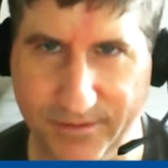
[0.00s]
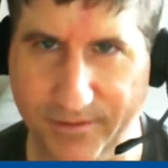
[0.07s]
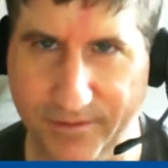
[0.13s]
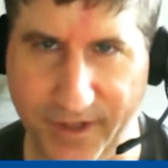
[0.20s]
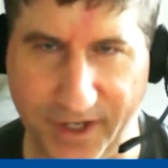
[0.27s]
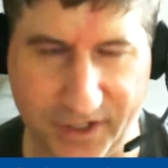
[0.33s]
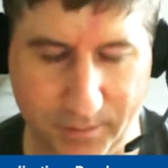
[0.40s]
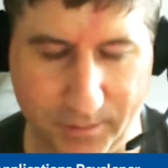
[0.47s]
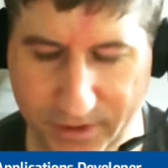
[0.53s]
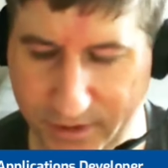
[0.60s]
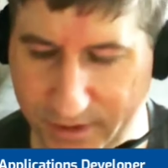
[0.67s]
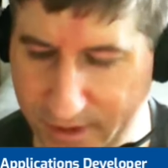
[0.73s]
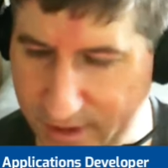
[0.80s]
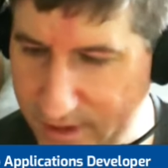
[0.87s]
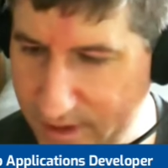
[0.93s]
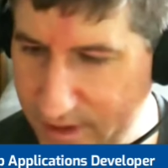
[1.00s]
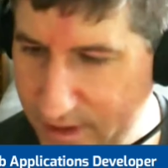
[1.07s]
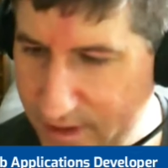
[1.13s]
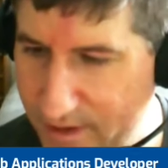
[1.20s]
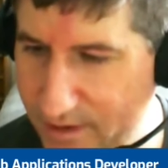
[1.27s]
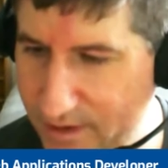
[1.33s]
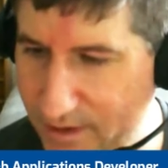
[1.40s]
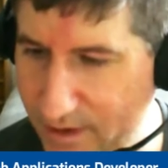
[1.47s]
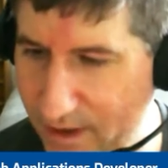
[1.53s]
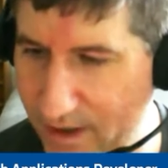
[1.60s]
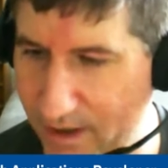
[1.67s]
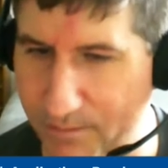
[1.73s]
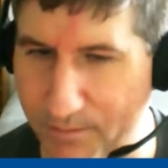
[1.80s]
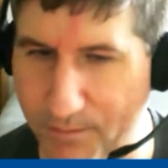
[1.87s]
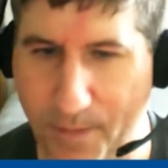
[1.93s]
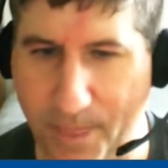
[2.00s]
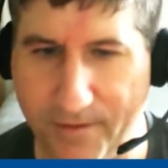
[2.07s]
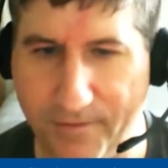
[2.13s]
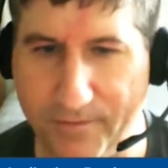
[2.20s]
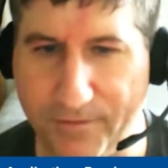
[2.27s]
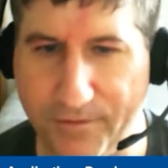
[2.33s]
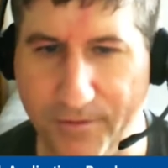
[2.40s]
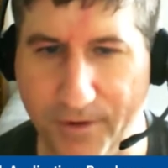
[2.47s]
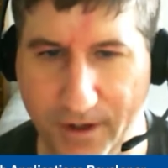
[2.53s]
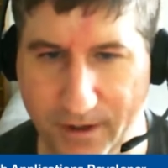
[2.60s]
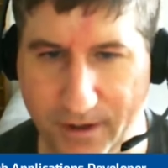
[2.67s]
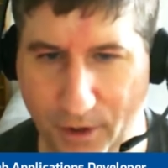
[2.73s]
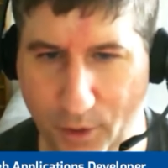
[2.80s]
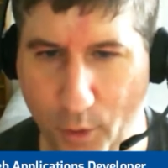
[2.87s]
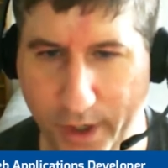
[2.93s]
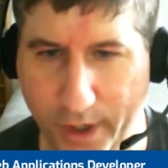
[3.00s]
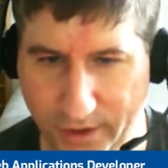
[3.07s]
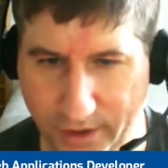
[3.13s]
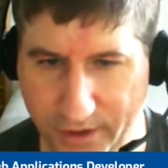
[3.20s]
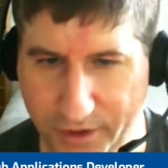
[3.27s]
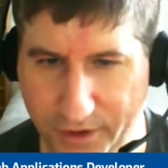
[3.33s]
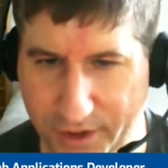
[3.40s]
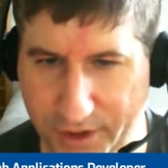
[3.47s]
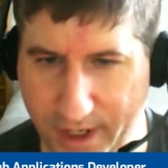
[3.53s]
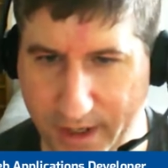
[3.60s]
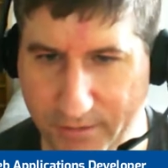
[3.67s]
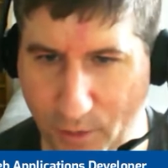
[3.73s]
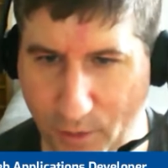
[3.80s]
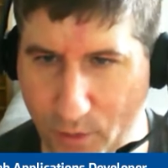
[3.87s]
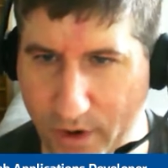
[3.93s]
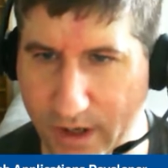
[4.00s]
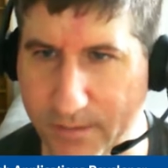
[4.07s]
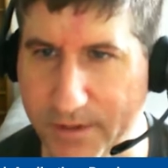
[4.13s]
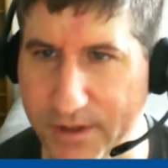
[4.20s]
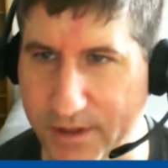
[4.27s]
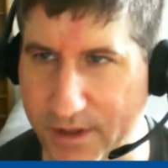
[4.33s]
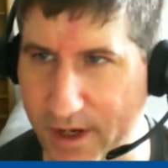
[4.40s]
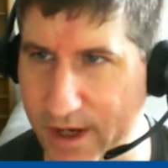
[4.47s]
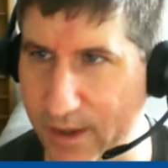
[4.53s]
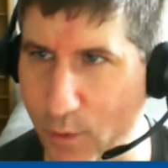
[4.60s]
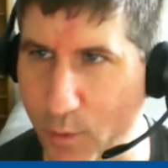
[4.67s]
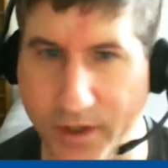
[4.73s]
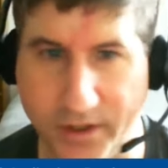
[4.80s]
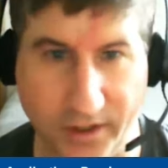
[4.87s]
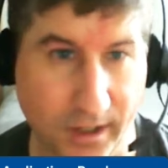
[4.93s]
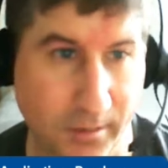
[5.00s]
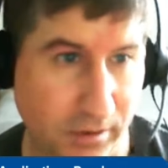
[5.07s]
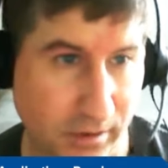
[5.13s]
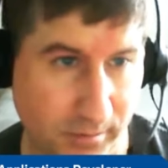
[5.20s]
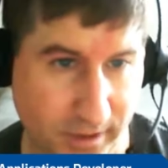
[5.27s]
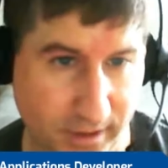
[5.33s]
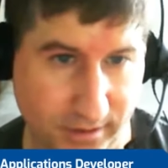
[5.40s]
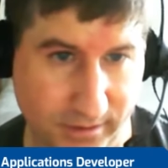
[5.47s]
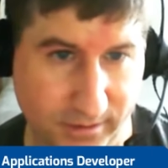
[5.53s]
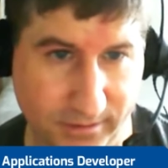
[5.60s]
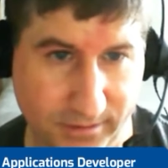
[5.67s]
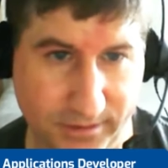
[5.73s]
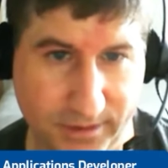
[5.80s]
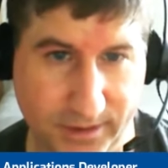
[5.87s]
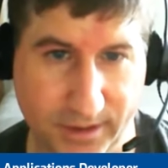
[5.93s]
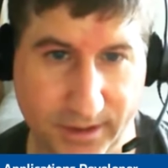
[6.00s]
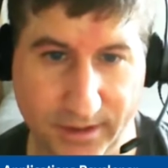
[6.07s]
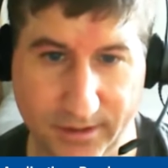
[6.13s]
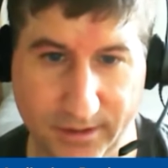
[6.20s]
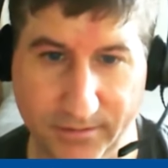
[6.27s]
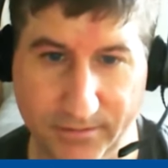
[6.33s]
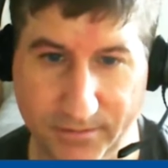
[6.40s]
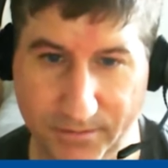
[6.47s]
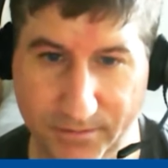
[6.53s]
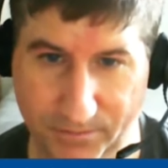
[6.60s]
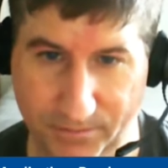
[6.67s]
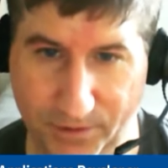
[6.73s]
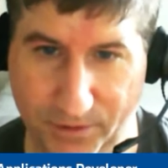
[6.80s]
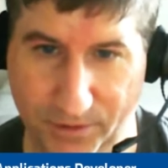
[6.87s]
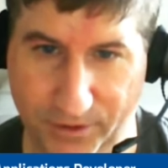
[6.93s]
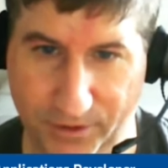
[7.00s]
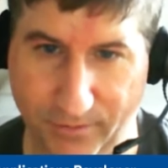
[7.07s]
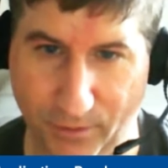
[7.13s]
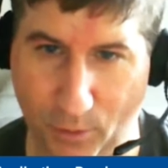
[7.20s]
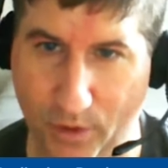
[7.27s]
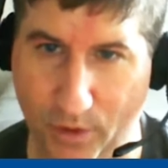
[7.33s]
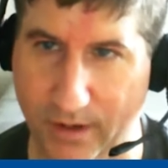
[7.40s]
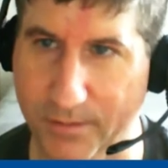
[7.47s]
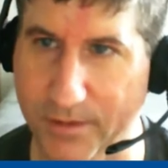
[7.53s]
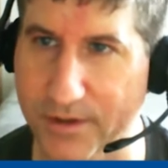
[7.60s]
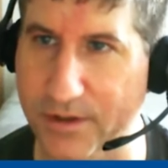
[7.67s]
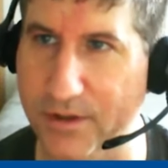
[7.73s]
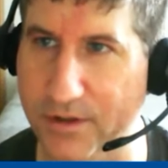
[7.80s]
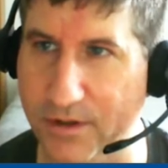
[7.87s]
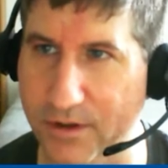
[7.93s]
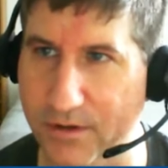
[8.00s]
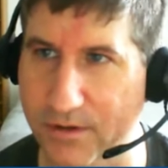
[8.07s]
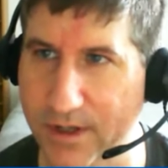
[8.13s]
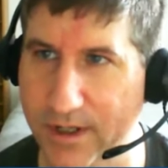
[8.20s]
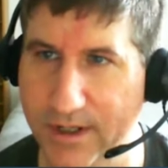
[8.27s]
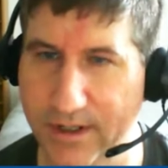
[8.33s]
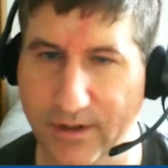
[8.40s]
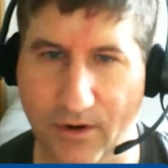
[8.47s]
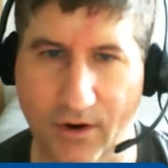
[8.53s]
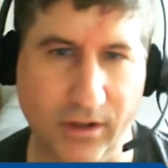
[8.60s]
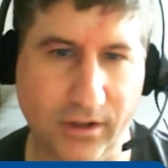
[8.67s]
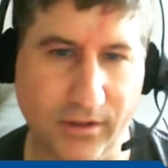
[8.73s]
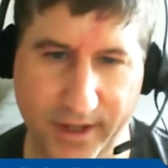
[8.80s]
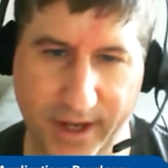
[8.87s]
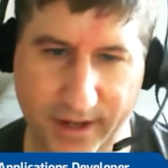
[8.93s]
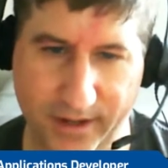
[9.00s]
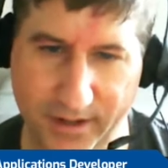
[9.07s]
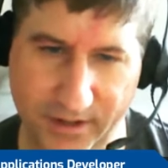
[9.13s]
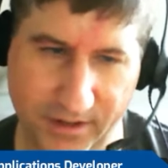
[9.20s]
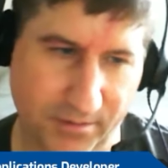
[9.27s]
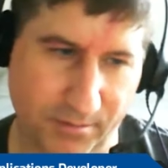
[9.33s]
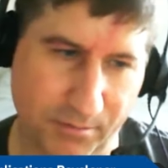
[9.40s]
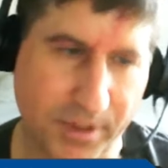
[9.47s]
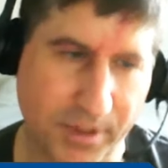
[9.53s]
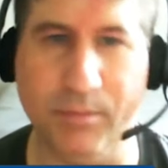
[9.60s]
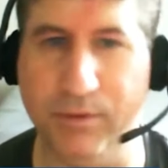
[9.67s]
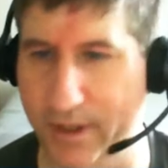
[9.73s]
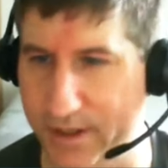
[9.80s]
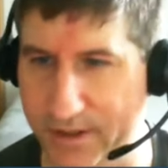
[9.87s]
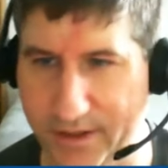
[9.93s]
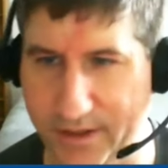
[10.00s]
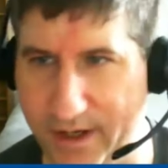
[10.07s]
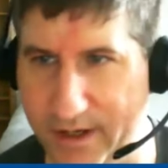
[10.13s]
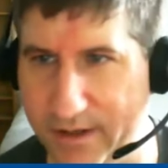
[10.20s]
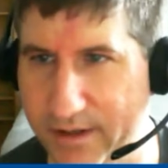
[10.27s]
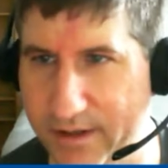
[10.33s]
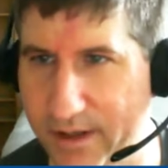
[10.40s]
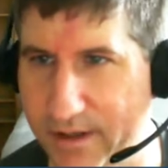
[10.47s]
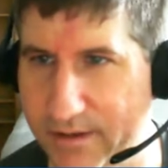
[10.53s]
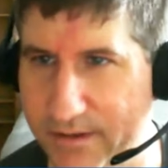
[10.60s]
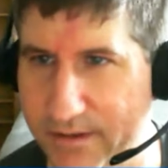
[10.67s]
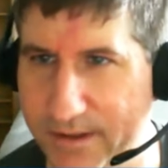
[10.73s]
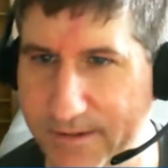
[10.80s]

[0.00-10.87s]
flexibility, quick to understand requirements, and quick to implement said requirements. So all of that is a big plus, and